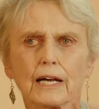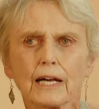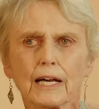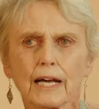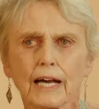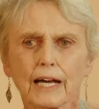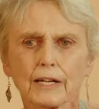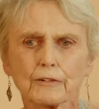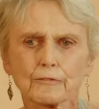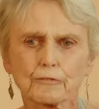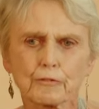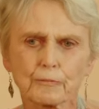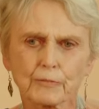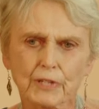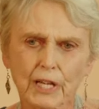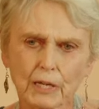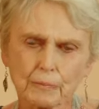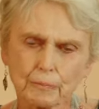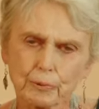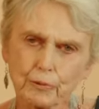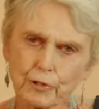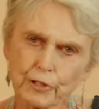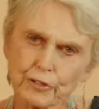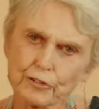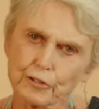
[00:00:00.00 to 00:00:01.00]
And from that
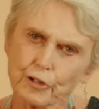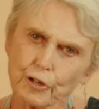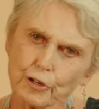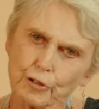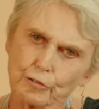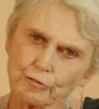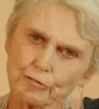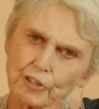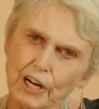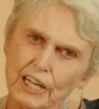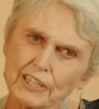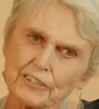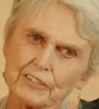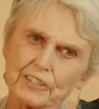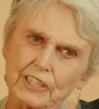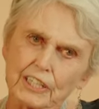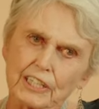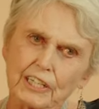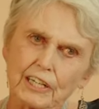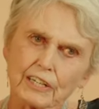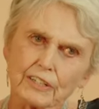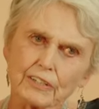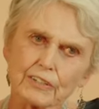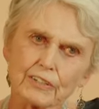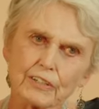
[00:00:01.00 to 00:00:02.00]
point on, writing
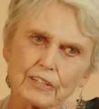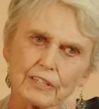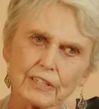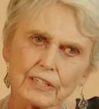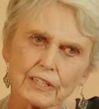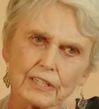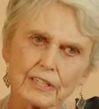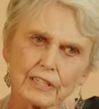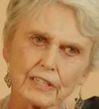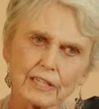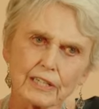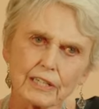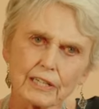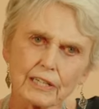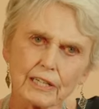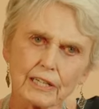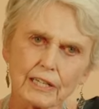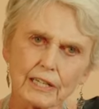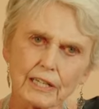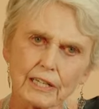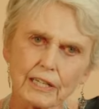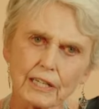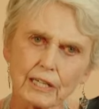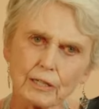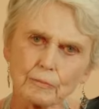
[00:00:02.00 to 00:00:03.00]
it,
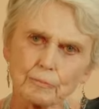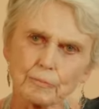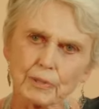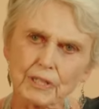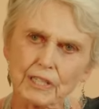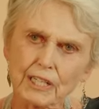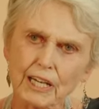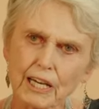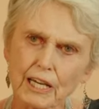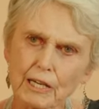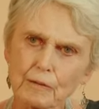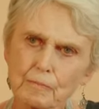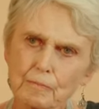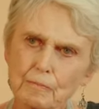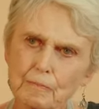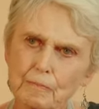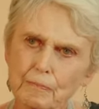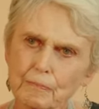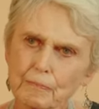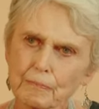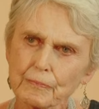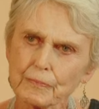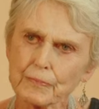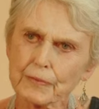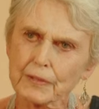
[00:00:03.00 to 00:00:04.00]
it
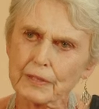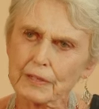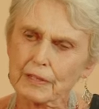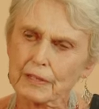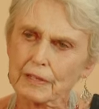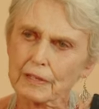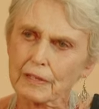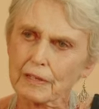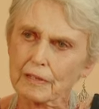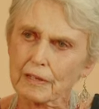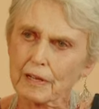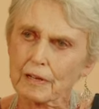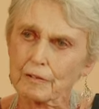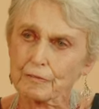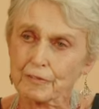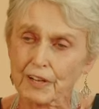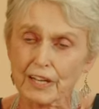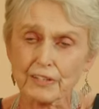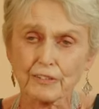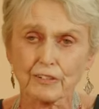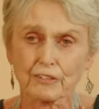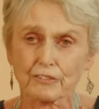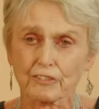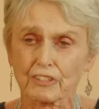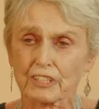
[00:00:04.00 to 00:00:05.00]
became a
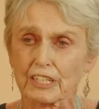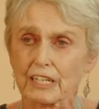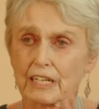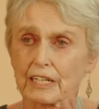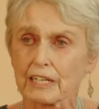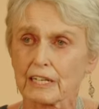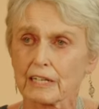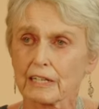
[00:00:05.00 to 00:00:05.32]
fantasy.